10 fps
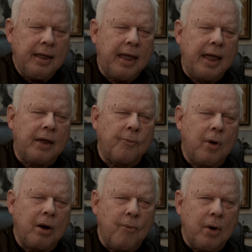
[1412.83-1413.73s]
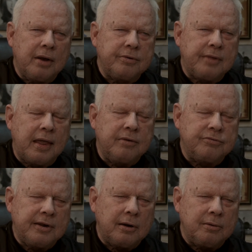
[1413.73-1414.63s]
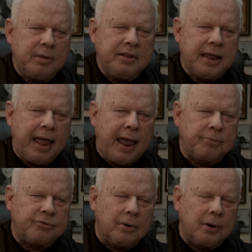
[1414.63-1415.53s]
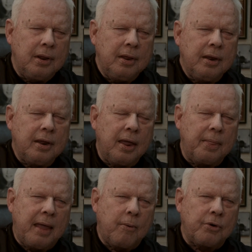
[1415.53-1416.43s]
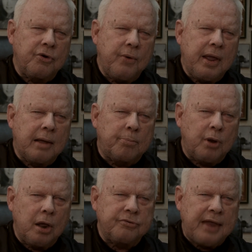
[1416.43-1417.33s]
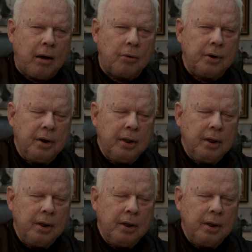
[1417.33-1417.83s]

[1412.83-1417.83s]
And what it was, they sealed them in the capsule, and they were doing a plugs out